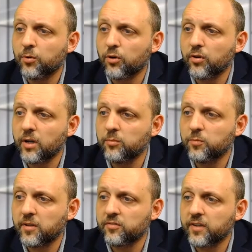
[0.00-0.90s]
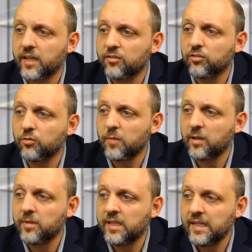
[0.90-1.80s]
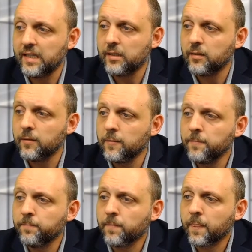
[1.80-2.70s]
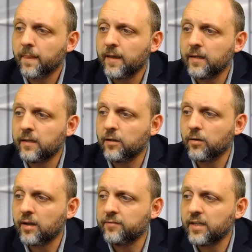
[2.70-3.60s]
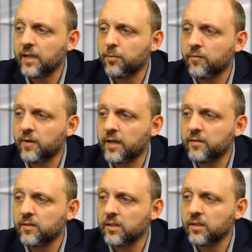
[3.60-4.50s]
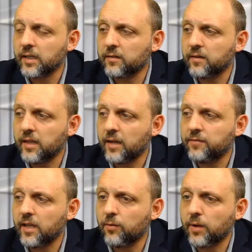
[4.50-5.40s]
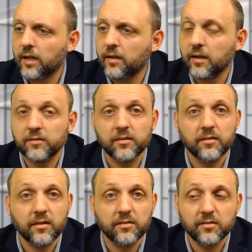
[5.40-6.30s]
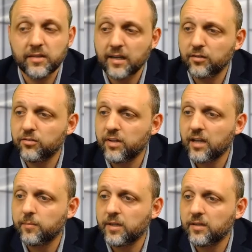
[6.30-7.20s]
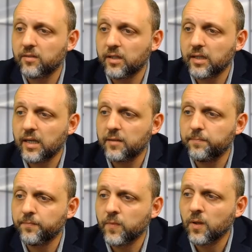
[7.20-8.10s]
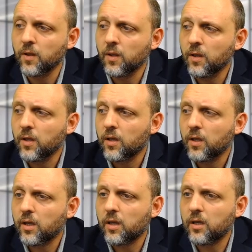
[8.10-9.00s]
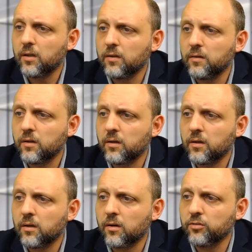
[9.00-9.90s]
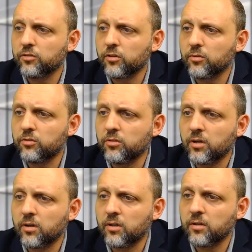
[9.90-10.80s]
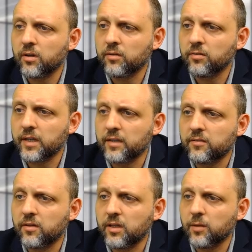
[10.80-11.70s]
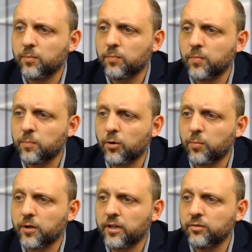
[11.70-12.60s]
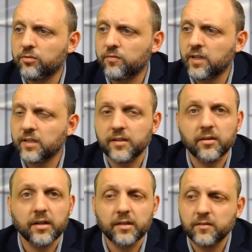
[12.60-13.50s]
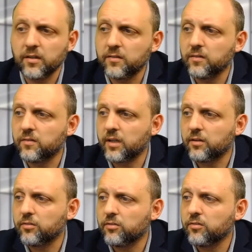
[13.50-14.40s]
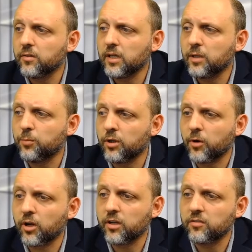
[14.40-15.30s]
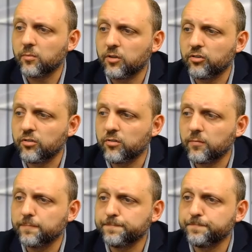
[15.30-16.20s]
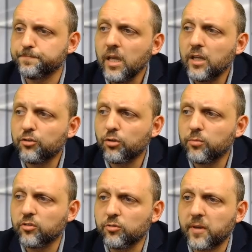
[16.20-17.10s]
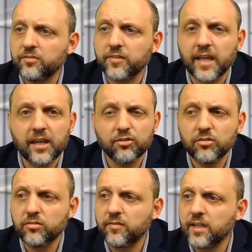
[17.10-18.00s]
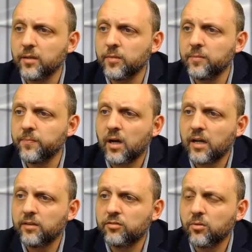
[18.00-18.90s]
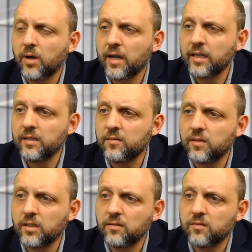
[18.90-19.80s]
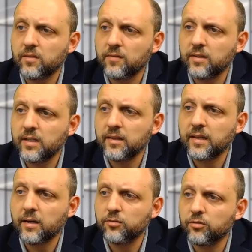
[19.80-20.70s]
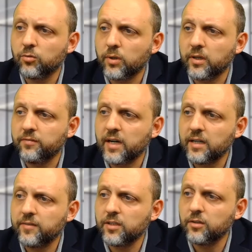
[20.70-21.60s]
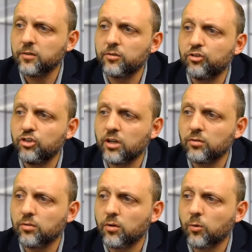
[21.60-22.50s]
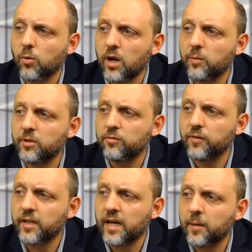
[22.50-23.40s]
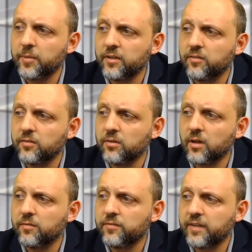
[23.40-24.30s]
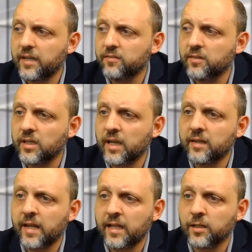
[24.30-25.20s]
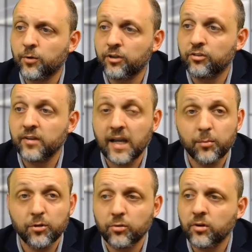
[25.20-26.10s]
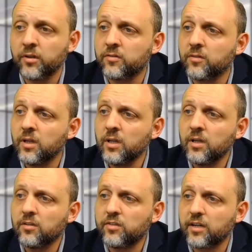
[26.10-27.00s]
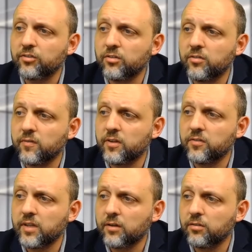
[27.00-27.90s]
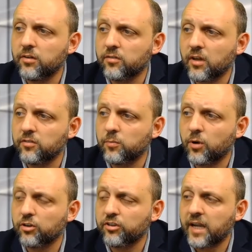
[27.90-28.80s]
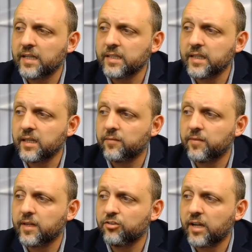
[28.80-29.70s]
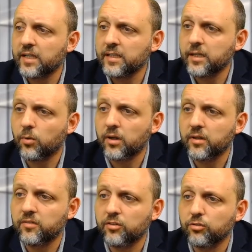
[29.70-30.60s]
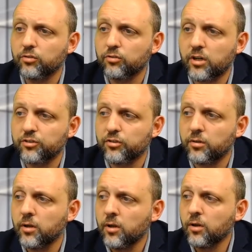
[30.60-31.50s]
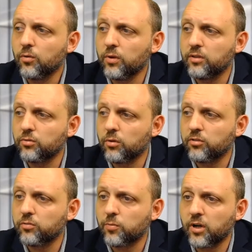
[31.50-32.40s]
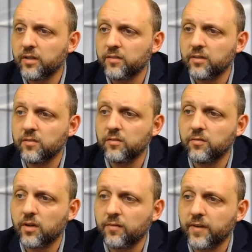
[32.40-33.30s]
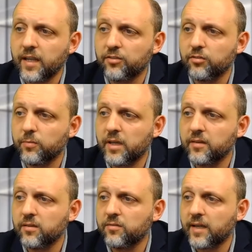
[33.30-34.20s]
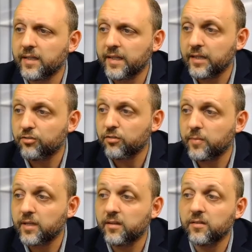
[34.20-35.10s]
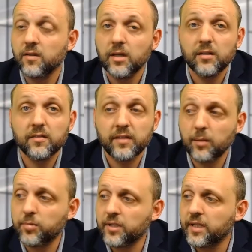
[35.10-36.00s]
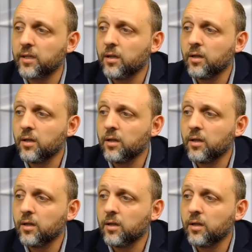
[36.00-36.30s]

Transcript: program specifications may be needed. And here FDA provides a link to the FDA-recognized consensus standards database yet again, and also another link to the appropriate use of voluntary consensus standards in pre-market submissions. In terms of specifications development, ISO IEC 17025 includes general requirements for the competence of testing and calibration laboratories. Sections of the standard discuss impartiality, confidentiality, organizational structure, resource processes, verification of methods, validation of methods, sampling,